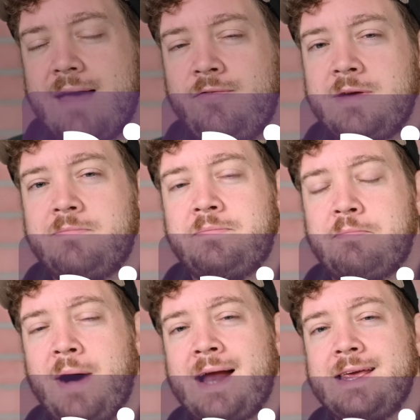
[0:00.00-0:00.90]

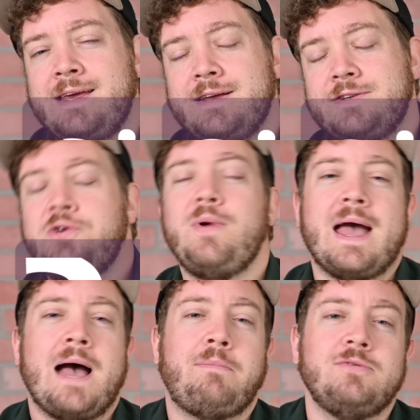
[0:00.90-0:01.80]
everybody to
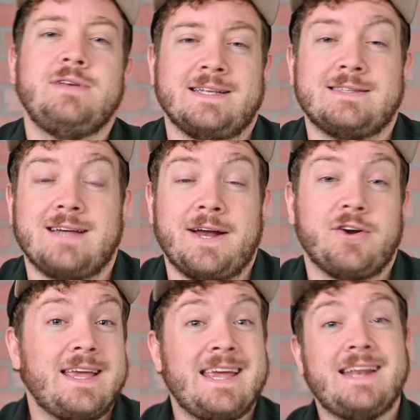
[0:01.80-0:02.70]
Apple
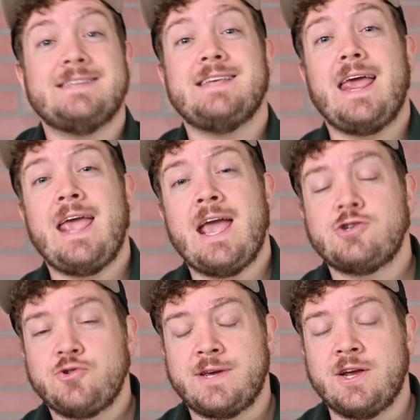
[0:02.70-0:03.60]
Insider. It is
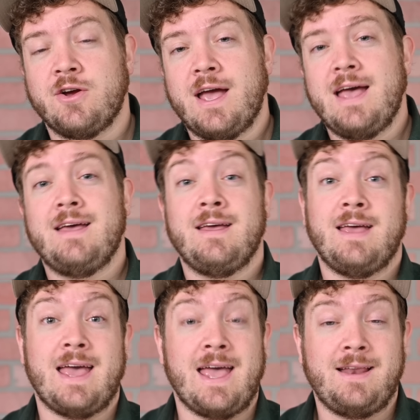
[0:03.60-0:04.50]
Andrew here,
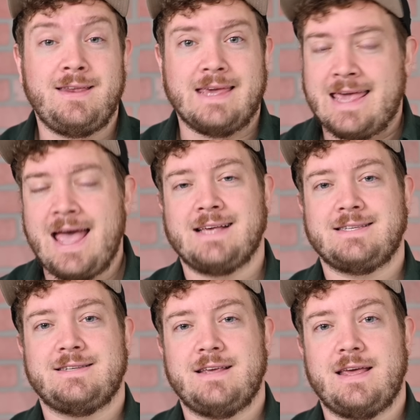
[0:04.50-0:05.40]
and
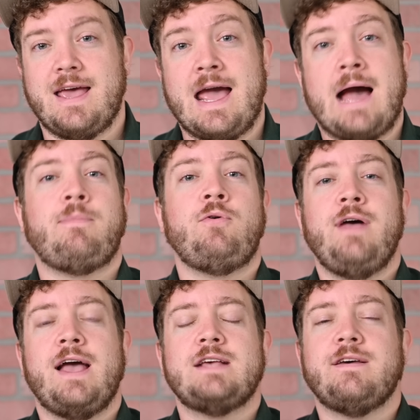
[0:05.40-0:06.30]
yes, Apple
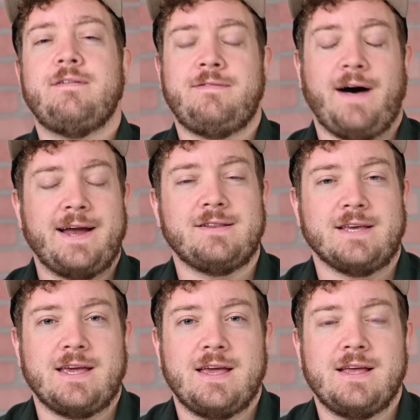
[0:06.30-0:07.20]
has
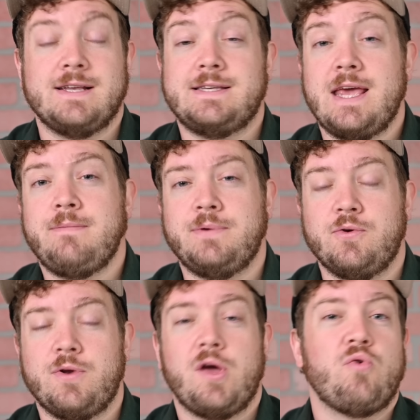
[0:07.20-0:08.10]
finally
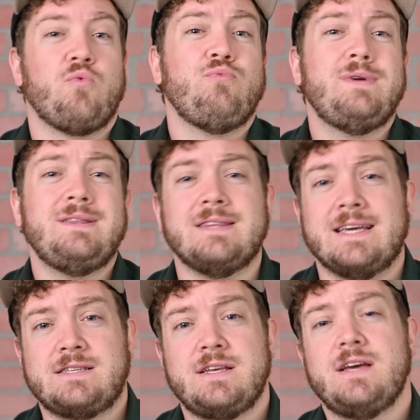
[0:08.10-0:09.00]
debuted,
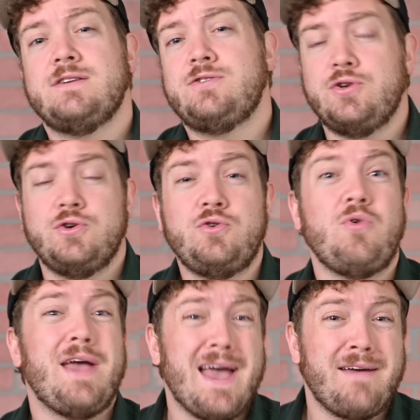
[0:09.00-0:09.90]
released
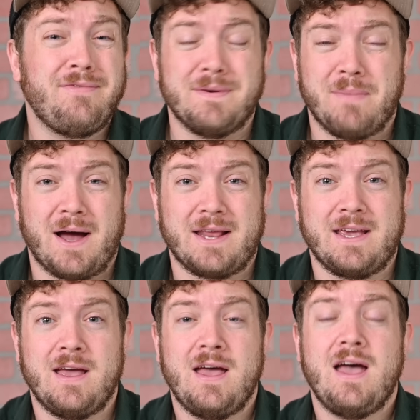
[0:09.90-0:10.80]
to everybody